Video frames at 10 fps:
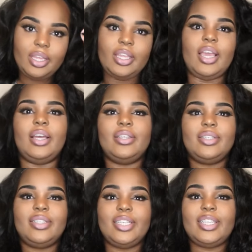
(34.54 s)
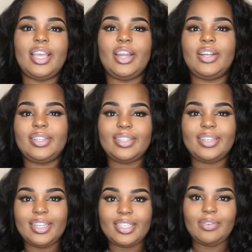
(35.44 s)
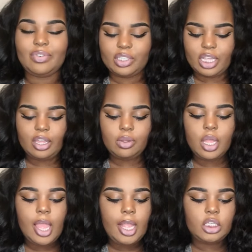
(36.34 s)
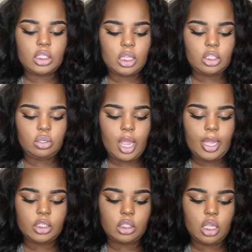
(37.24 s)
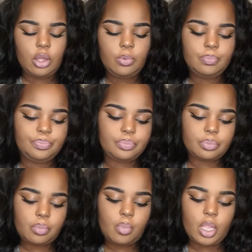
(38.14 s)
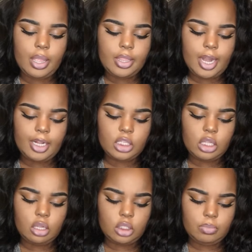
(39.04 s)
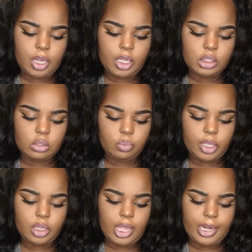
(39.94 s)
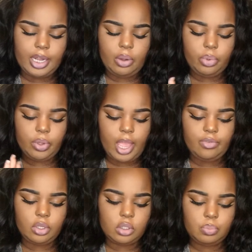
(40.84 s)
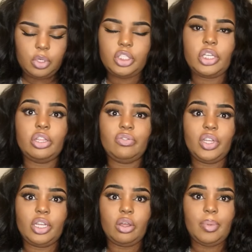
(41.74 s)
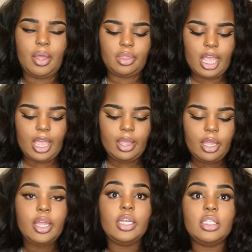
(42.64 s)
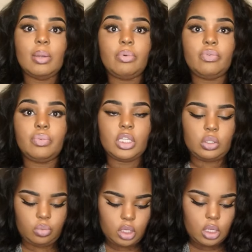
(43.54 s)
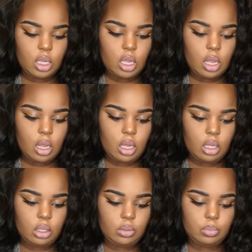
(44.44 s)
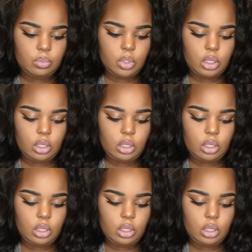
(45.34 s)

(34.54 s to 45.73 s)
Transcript: yeah, this hair is up for sale. Just to let you guys know that I did launch my custom wig line, and I will have a particular video about that separate from this one.